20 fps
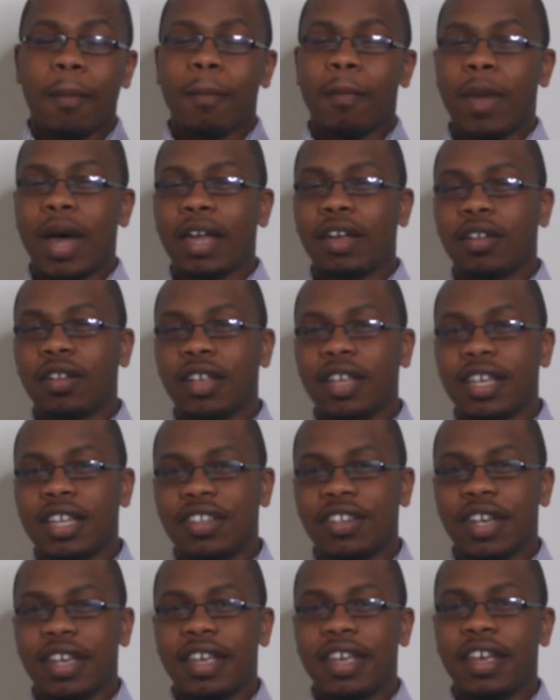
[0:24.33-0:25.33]
Michael
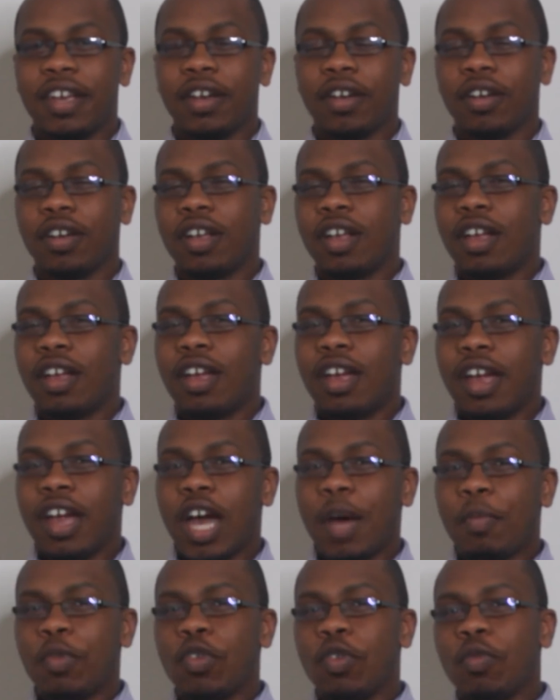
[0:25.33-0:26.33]
Ijeh here,
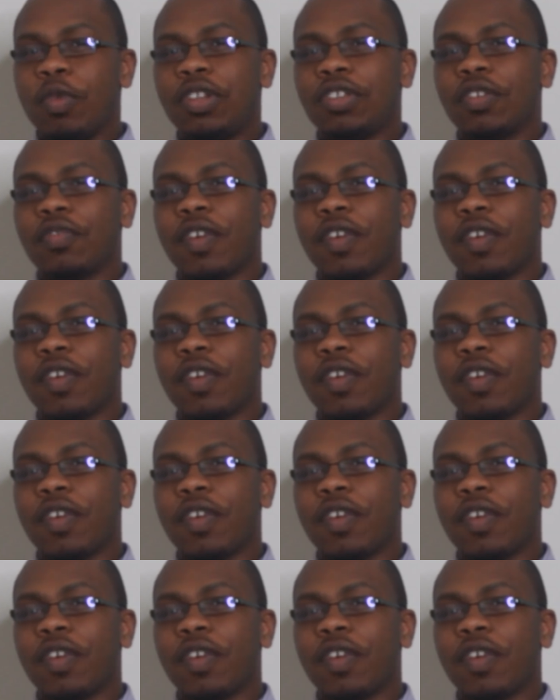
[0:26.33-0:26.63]
helping you reach